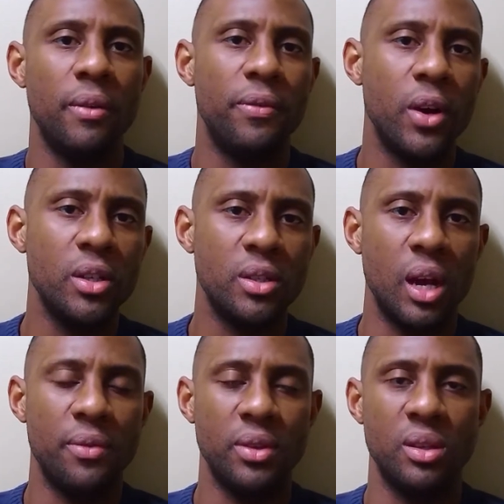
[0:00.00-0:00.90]
First
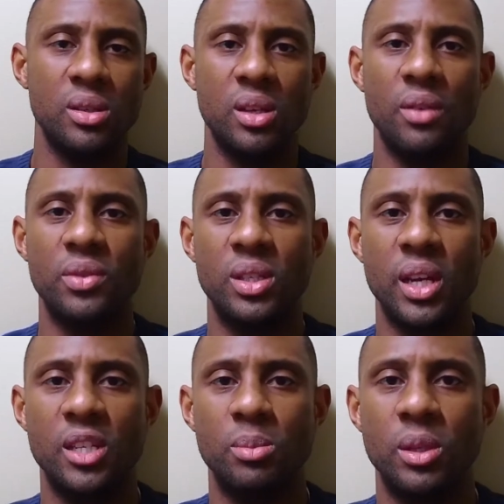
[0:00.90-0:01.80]
off, in this
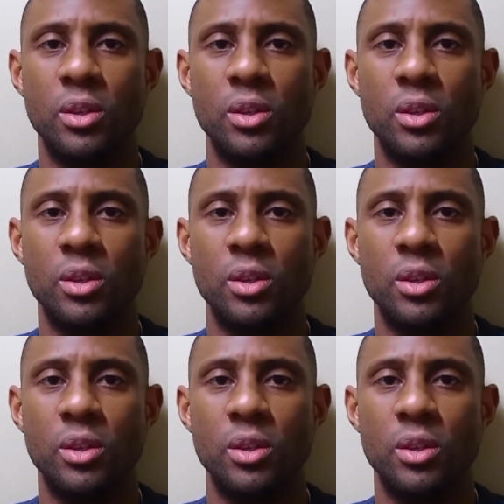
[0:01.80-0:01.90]
self-assessment,